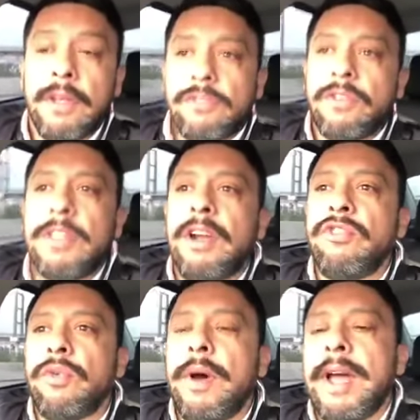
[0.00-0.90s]
So they're
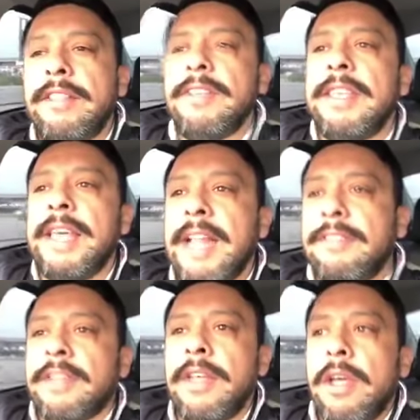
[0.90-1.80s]
trying to get
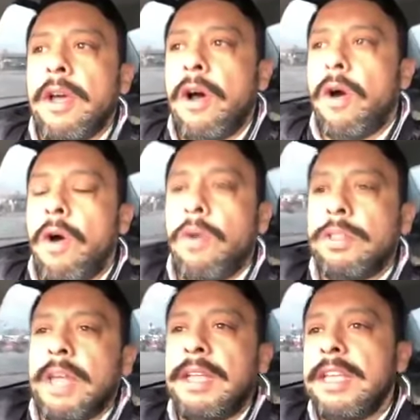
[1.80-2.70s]
all
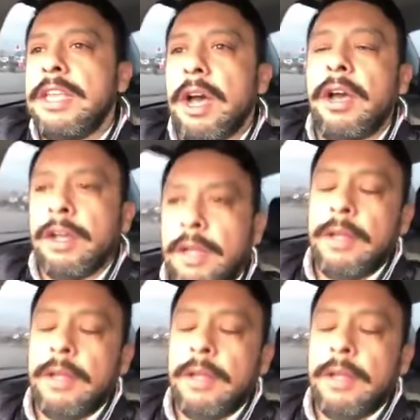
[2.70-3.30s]
the young,